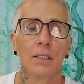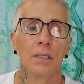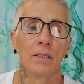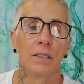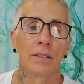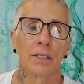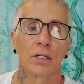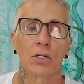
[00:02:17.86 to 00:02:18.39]

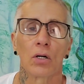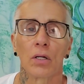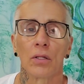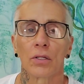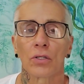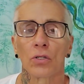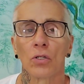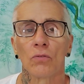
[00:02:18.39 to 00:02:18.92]
that they call
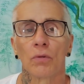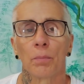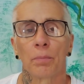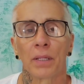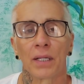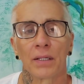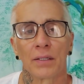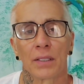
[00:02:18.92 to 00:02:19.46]
the COVID
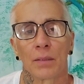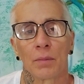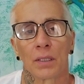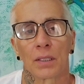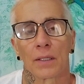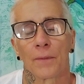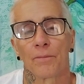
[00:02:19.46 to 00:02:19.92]
pandemic,